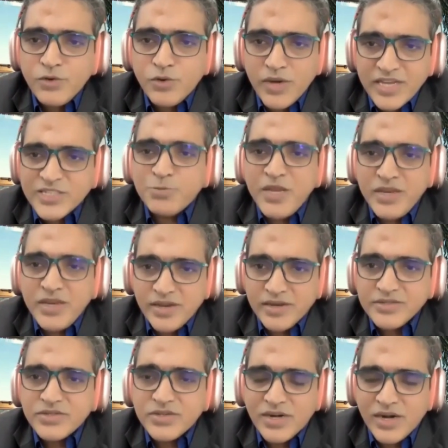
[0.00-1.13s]

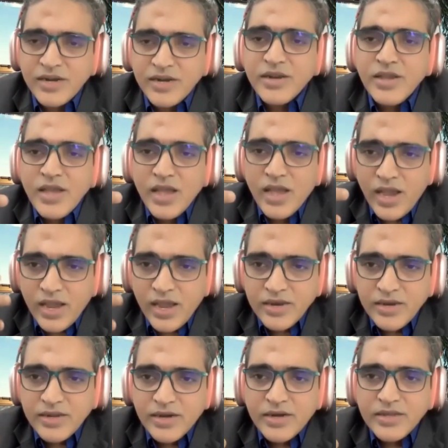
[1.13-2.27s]
experience, right?
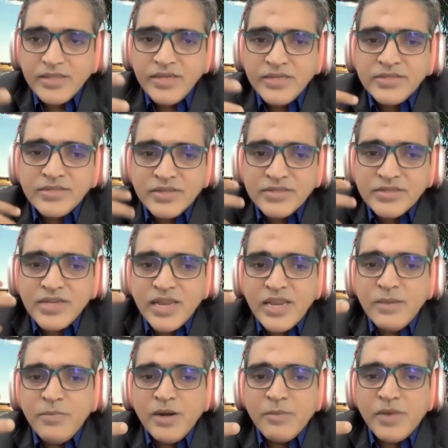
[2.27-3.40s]
And this is
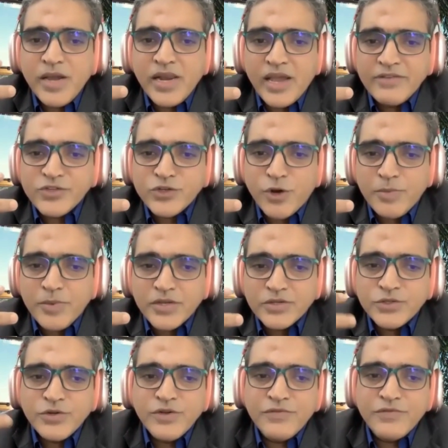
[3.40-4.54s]
enabled by live shopping.
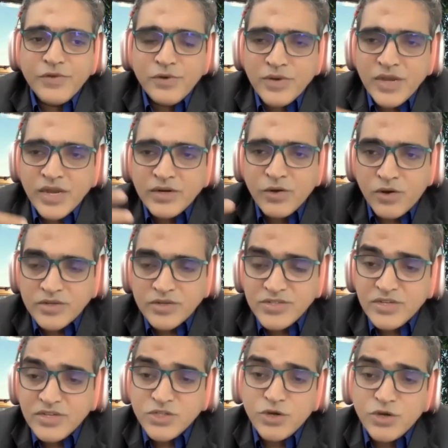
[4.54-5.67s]
So if you look at
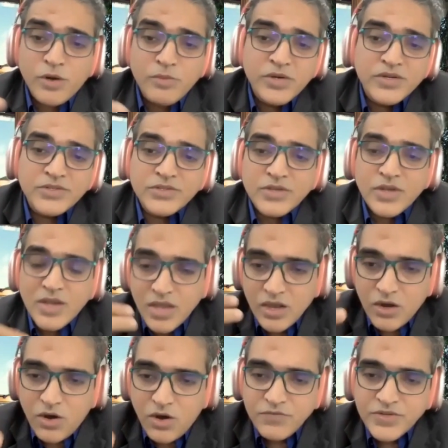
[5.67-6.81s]
concierge commerce,
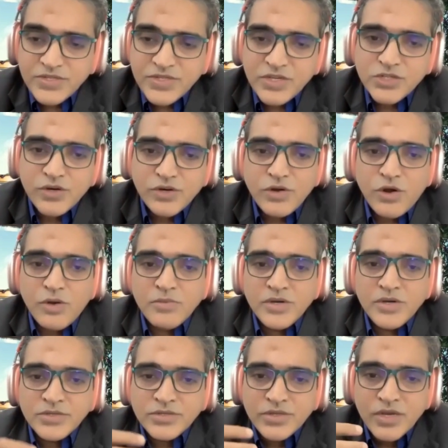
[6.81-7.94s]
conversational
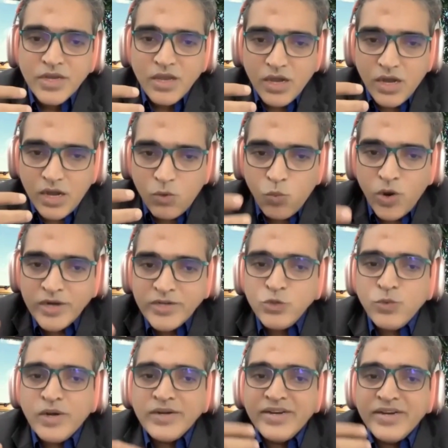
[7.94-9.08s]
commerce,
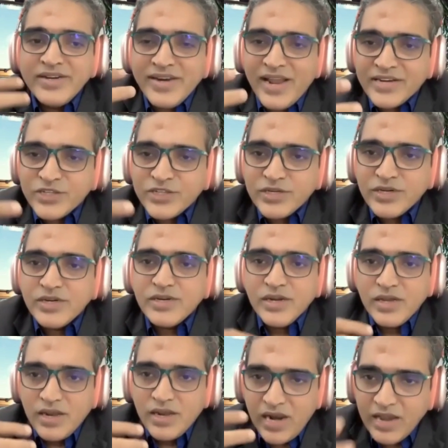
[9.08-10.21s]
one-to-one
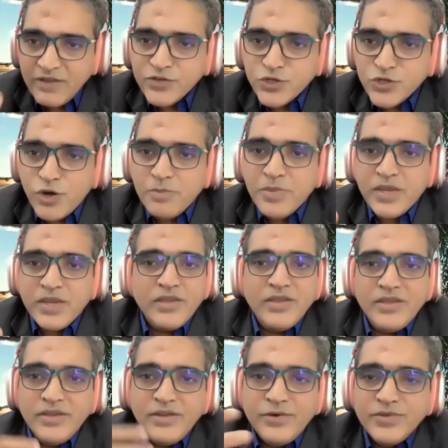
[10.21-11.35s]
interaction, live
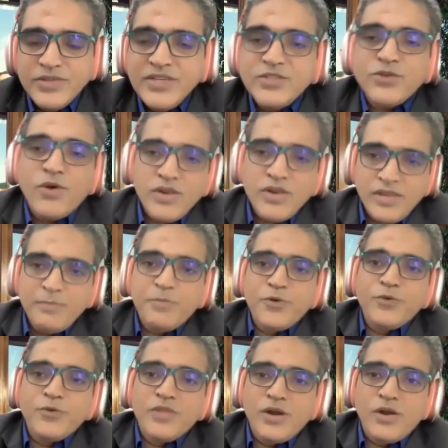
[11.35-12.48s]
shopping, these all
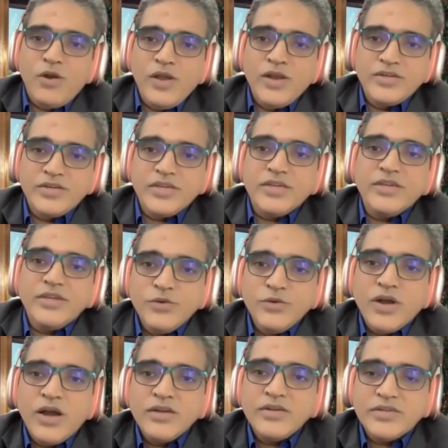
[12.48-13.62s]
improve the loyalty.
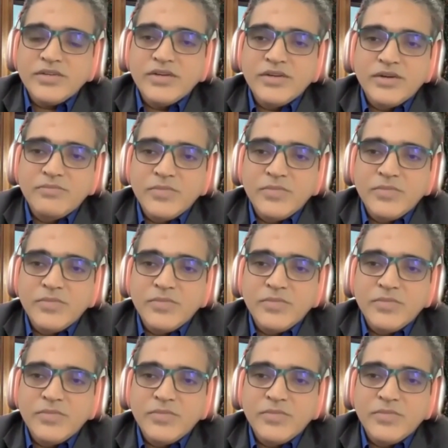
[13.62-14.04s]
You can't.